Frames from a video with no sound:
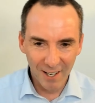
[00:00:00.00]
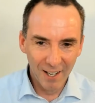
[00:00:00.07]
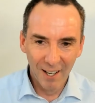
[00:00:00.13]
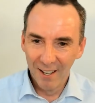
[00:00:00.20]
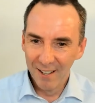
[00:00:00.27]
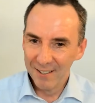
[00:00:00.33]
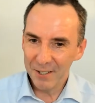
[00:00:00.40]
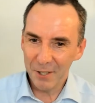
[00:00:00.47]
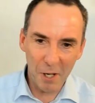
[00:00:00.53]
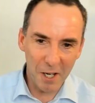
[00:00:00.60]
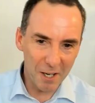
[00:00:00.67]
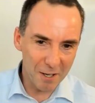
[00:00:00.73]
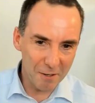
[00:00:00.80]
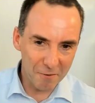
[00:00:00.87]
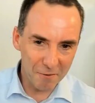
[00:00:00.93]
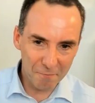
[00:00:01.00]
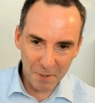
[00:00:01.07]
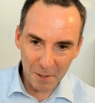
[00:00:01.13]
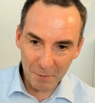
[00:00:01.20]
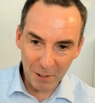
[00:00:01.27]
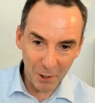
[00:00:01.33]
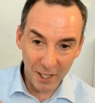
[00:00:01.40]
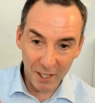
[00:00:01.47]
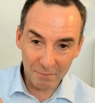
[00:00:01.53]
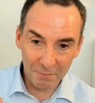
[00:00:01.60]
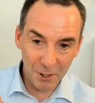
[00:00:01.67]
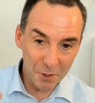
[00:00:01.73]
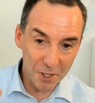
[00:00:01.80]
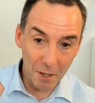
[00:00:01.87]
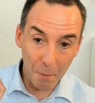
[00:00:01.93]
you have people looking at
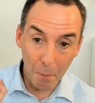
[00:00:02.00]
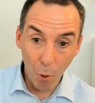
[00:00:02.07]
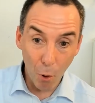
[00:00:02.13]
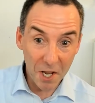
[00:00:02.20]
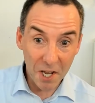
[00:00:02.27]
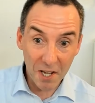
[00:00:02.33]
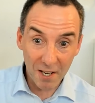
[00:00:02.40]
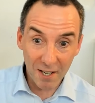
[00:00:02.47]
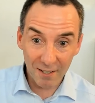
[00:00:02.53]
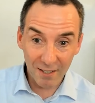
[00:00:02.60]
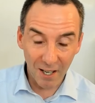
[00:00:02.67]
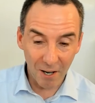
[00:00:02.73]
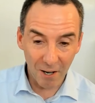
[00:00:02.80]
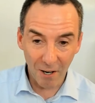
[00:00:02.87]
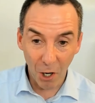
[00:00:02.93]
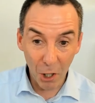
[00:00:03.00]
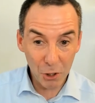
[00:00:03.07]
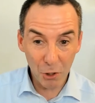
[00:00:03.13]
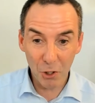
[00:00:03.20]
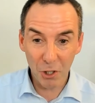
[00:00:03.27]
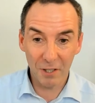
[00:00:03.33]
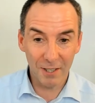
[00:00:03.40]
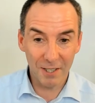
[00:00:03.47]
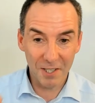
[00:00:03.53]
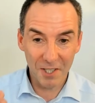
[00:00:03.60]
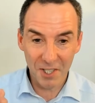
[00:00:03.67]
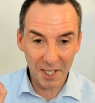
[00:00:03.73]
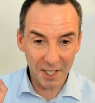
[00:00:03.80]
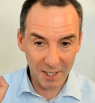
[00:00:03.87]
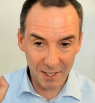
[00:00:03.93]
using ammonia or hydrogen and
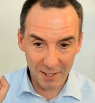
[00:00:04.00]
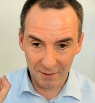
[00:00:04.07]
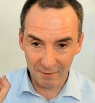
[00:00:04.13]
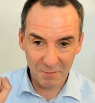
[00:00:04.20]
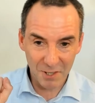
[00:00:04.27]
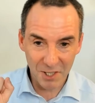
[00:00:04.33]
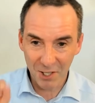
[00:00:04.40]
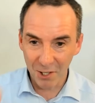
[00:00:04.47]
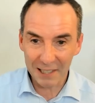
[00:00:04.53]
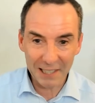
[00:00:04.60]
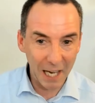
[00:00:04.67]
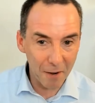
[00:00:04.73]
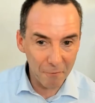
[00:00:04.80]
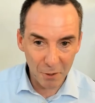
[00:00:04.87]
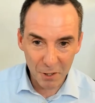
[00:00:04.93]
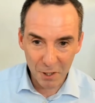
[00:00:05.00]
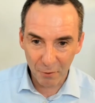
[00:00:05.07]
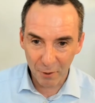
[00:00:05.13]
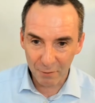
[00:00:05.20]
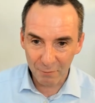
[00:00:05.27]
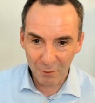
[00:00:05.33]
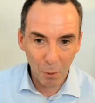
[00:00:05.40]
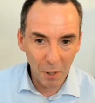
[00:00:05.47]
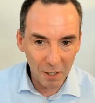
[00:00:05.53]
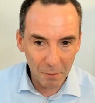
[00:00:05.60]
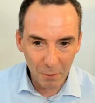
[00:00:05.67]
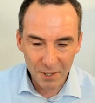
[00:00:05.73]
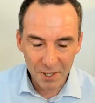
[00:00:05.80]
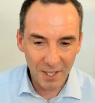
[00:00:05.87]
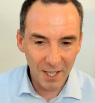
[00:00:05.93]
sticking it in salt caverns for 12
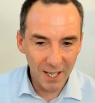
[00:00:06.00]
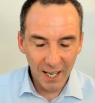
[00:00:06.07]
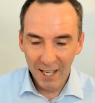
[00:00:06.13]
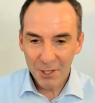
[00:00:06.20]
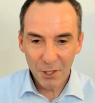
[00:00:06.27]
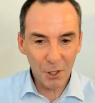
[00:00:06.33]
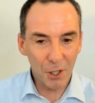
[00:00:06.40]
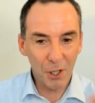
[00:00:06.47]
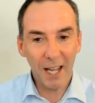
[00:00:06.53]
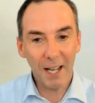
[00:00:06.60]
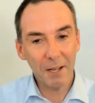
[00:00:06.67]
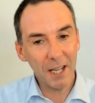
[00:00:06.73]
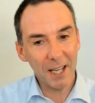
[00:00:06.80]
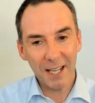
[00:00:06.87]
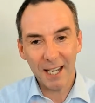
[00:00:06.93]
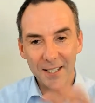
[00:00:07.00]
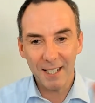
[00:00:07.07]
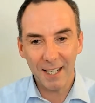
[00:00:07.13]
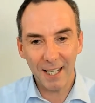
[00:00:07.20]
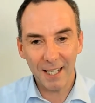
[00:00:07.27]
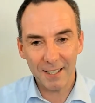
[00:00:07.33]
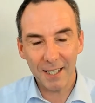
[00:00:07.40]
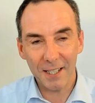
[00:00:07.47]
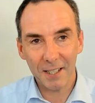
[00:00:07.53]
months. So it kind